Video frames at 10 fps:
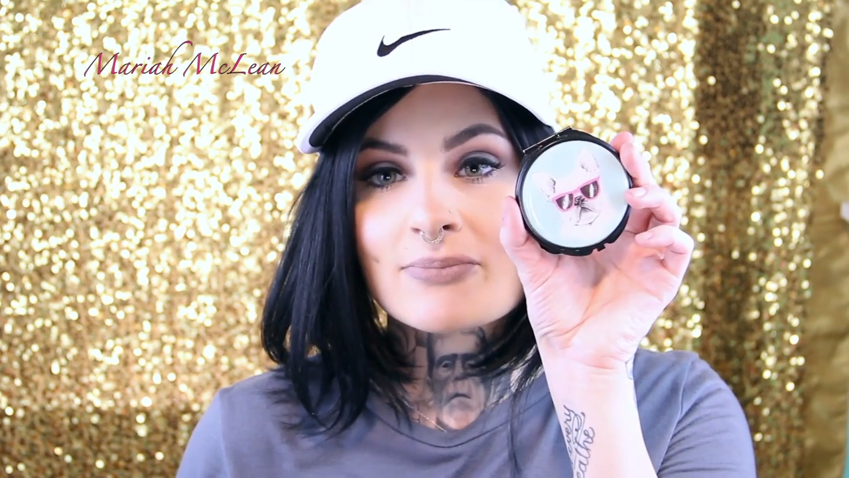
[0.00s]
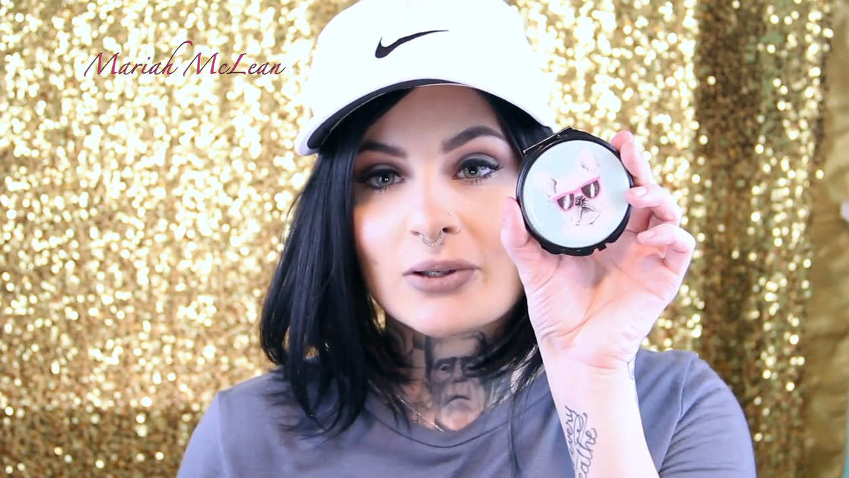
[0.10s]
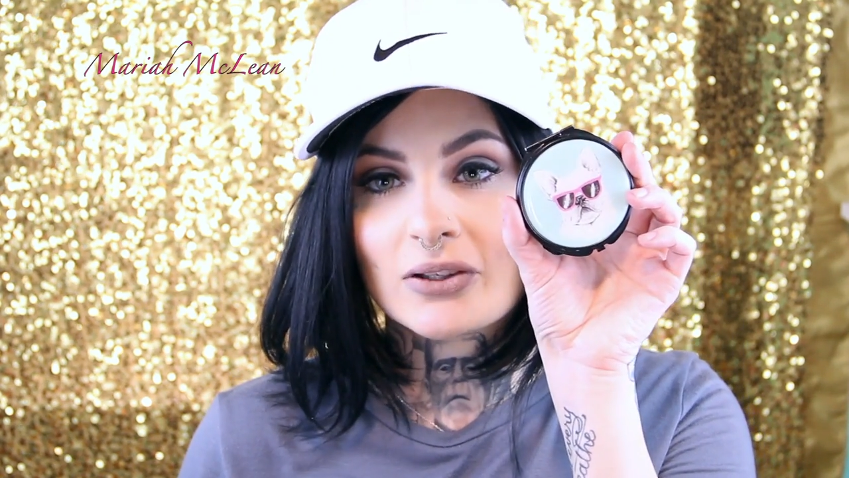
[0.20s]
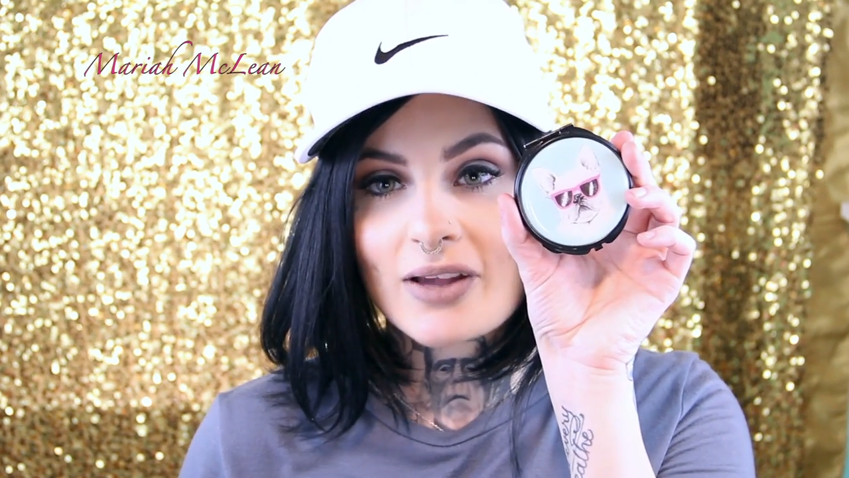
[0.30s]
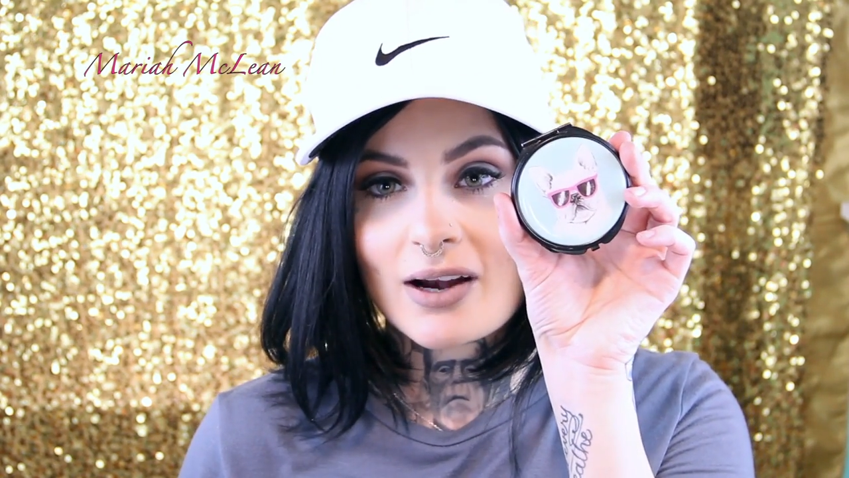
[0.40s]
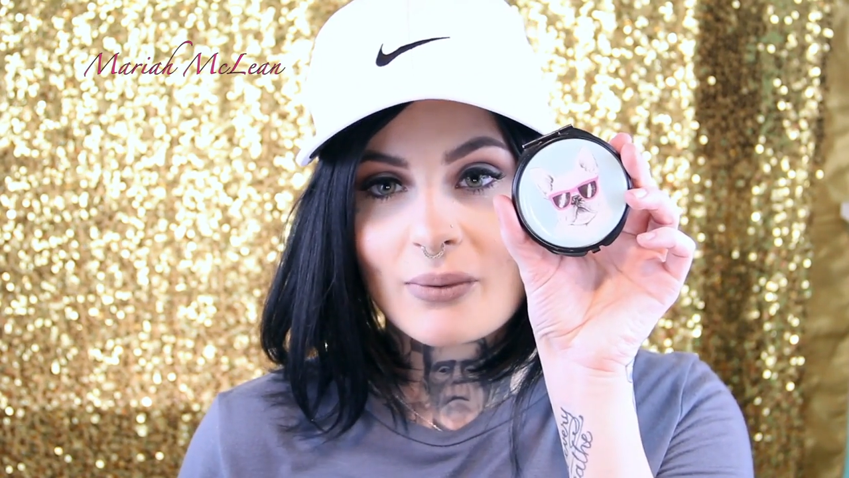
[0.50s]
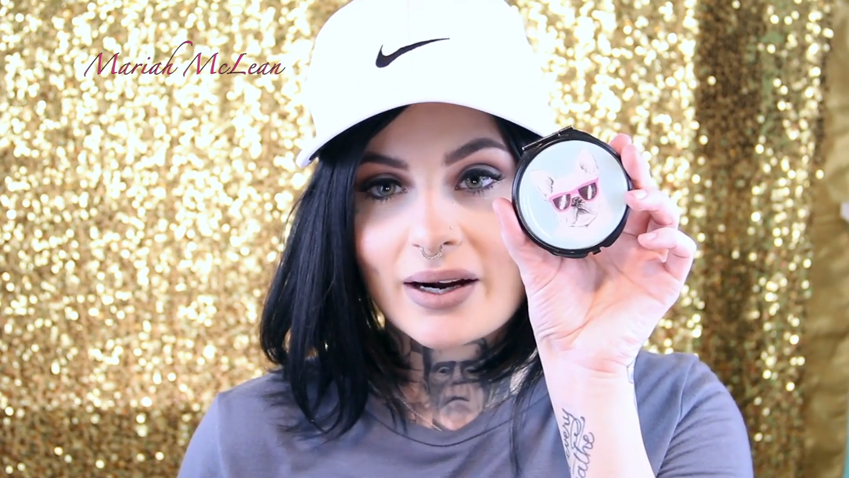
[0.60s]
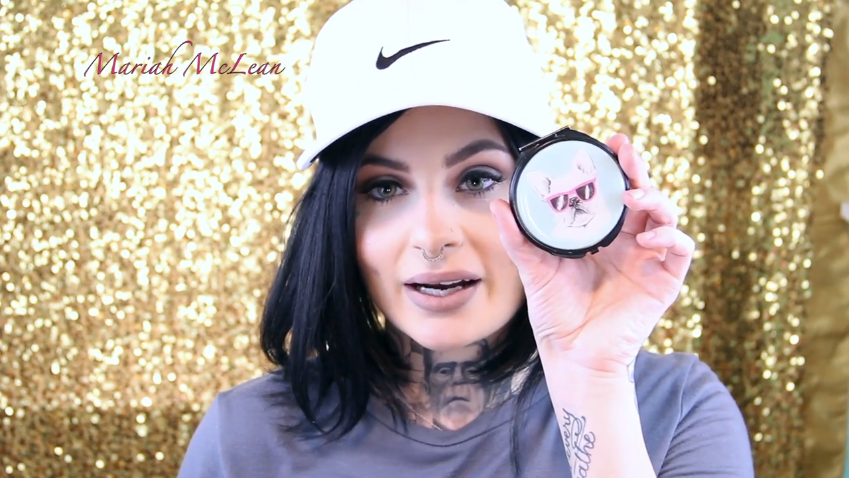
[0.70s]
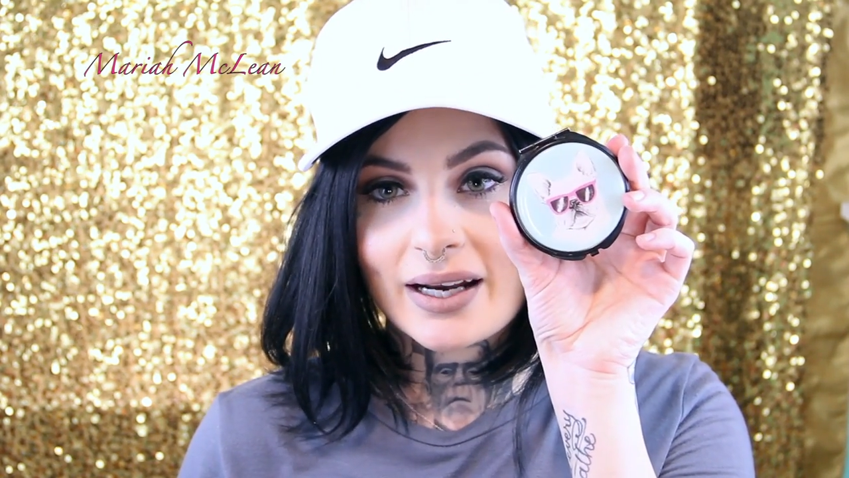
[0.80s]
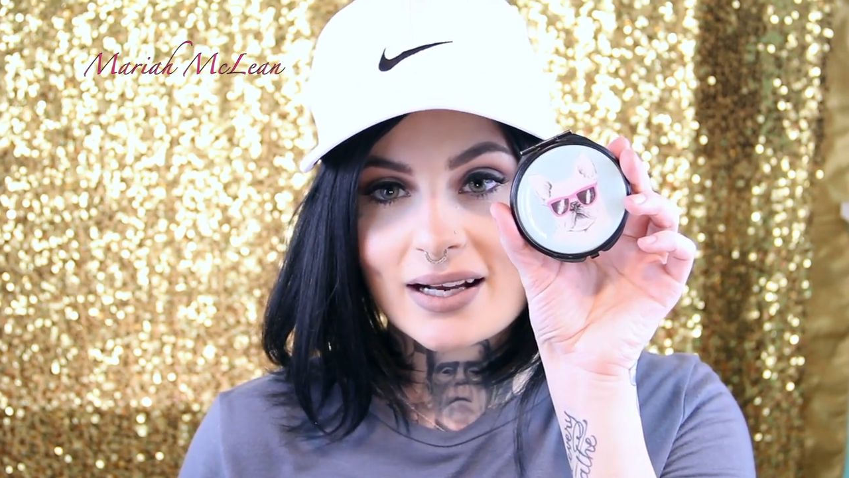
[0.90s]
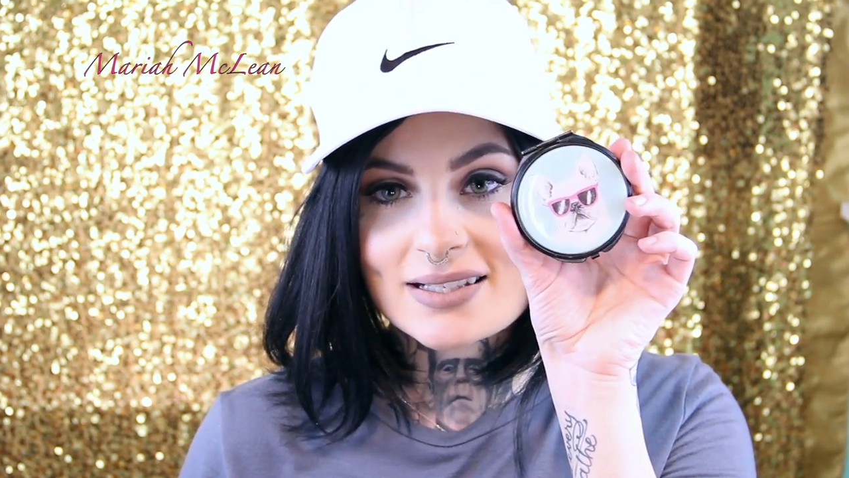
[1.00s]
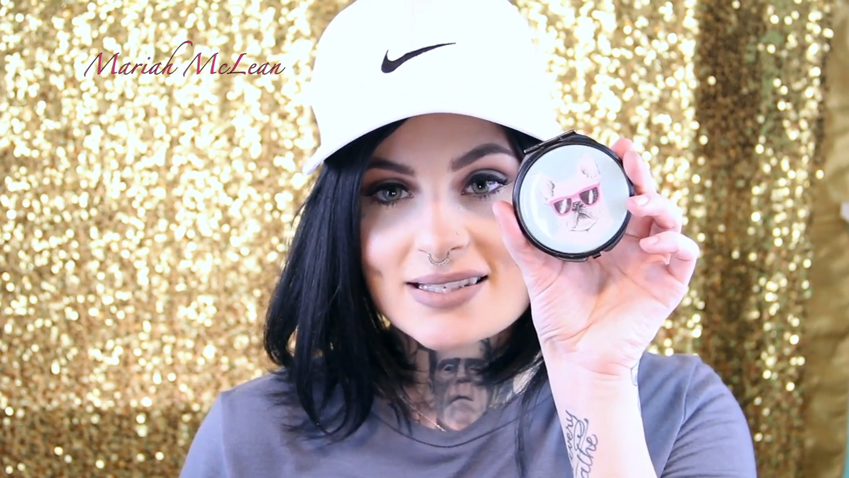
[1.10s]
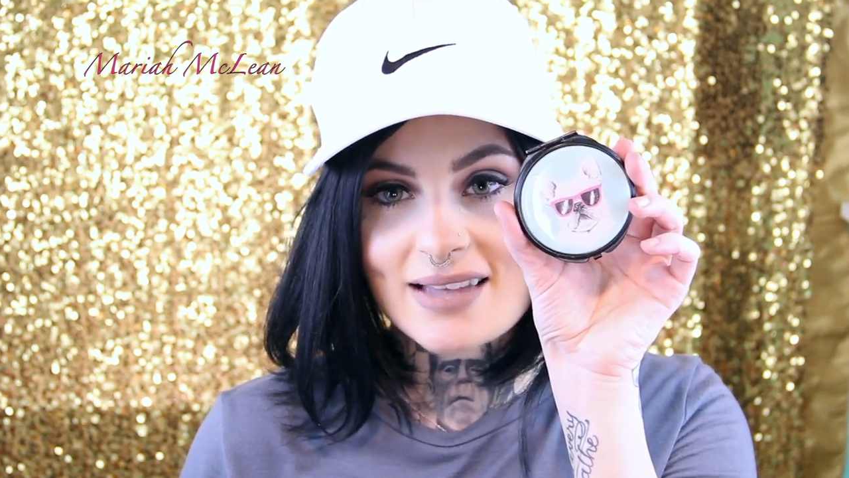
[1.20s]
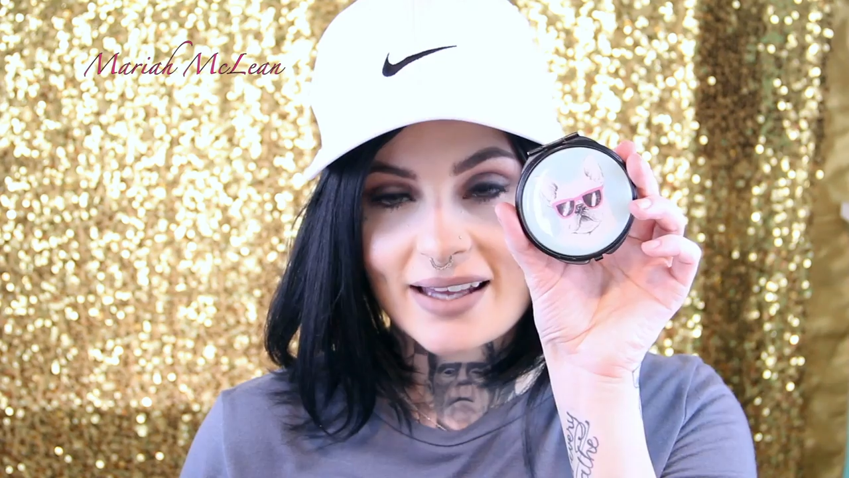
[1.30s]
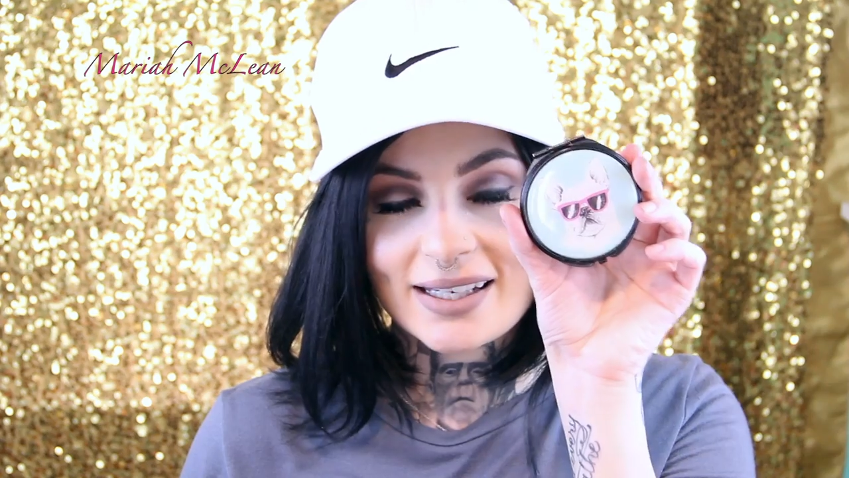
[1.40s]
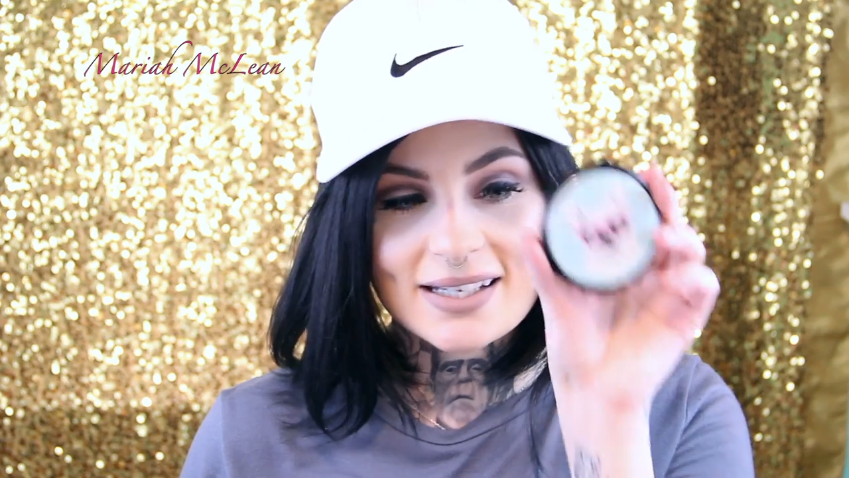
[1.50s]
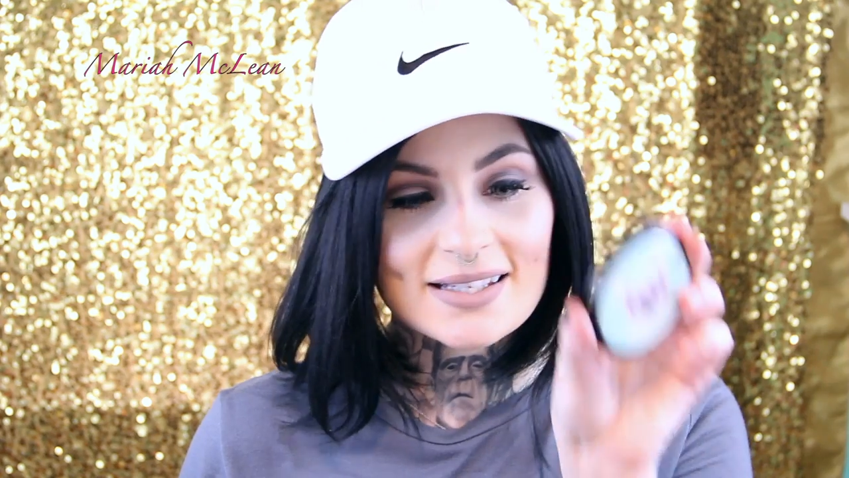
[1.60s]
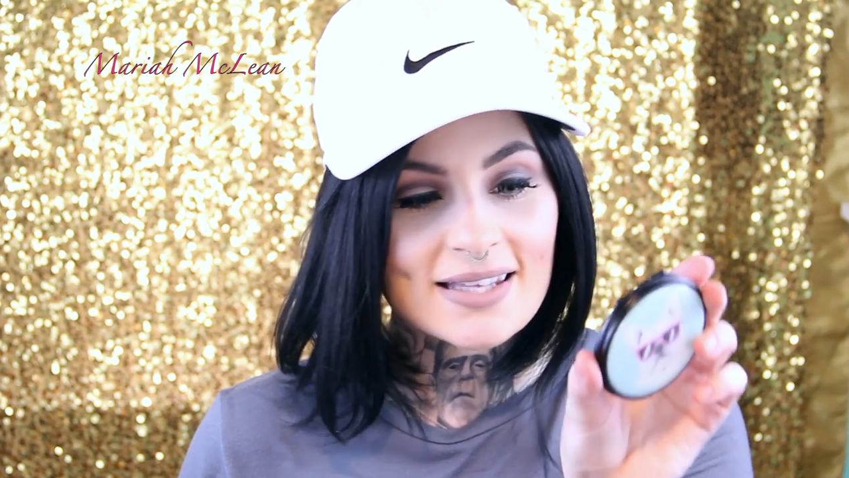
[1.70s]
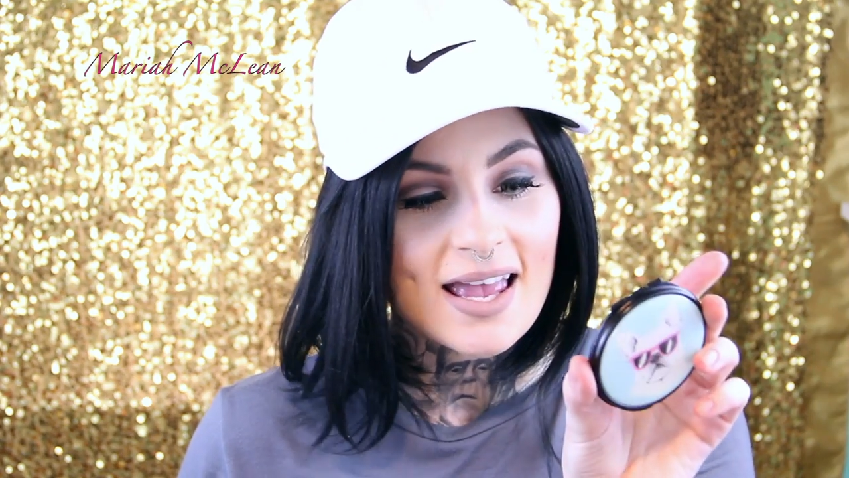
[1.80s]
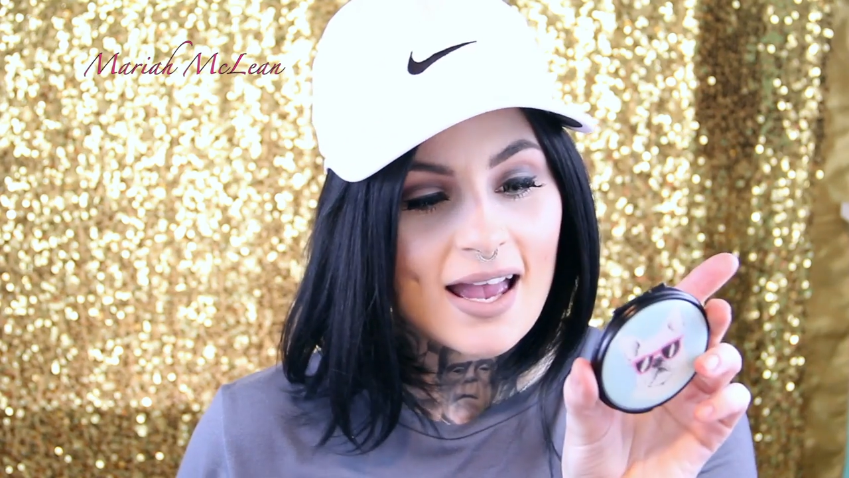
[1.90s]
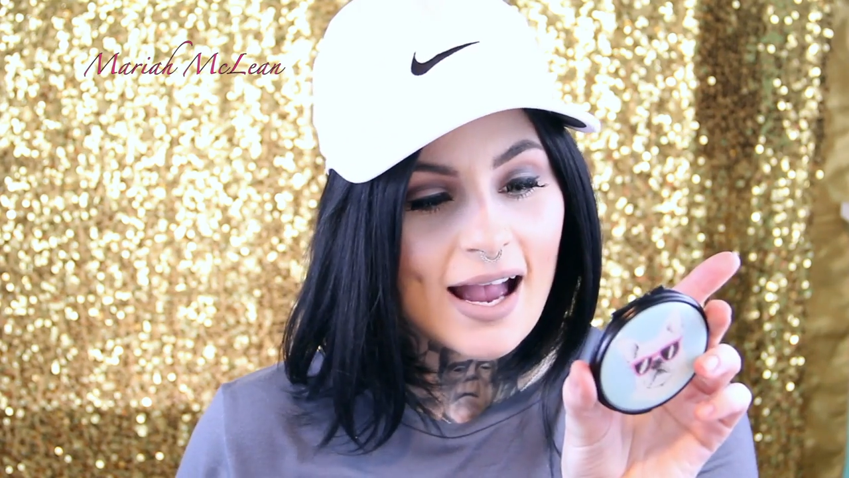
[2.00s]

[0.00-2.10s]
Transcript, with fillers: bulldog wearing sunnies.